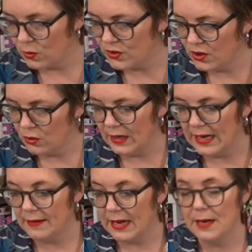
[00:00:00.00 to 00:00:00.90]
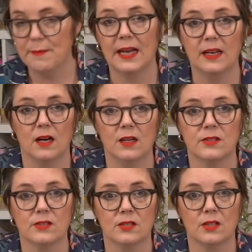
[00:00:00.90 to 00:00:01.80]
Sue, email
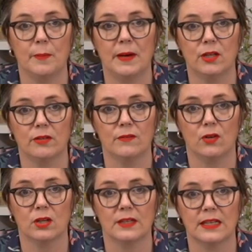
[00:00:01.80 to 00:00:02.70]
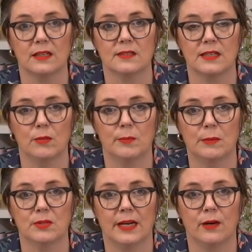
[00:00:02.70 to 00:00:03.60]
us about your overlocker needles and we'll be
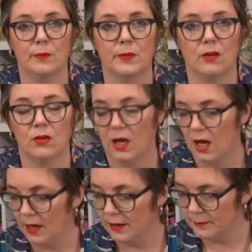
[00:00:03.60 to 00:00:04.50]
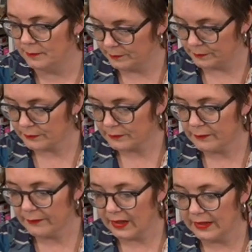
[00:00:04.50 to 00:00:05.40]
able to help you.
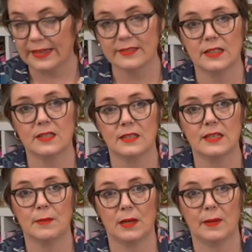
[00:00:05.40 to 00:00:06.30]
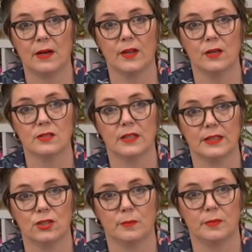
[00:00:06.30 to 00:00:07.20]
Yeah, send us an email about those and
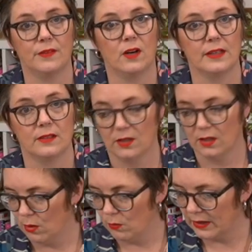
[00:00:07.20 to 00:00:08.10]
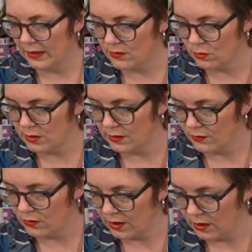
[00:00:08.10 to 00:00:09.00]
that should be fine. We'll get it sorted
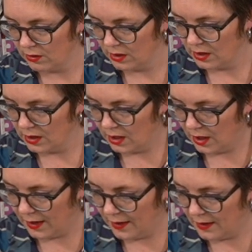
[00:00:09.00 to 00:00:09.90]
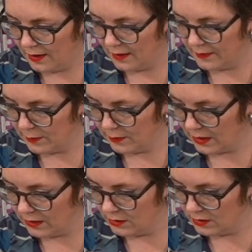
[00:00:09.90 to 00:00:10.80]
for you. There we
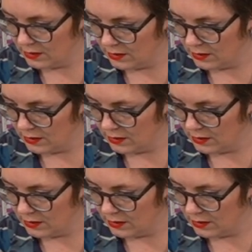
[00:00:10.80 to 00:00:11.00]
go.